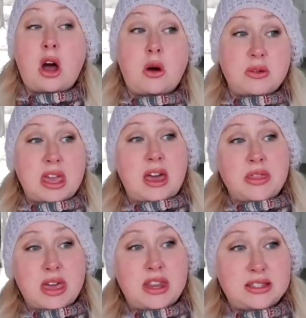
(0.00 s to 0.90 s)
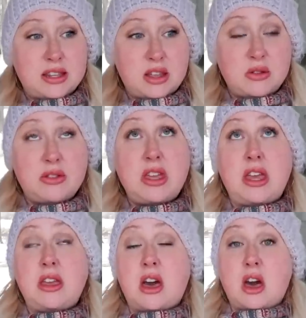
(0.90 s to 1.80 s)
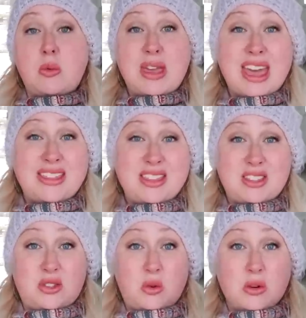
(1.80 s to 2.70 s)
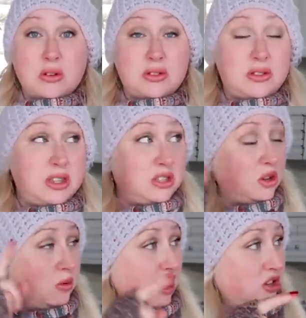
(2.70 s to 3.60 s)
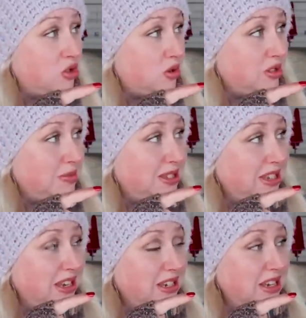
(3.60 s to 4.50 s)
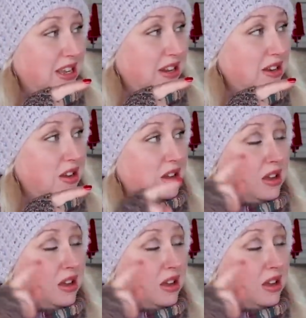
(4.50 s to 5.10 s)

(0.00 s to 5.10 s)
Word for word: Oh yeah, and that is another thing. Uh, we had these doors, these garage doors I'm standing in.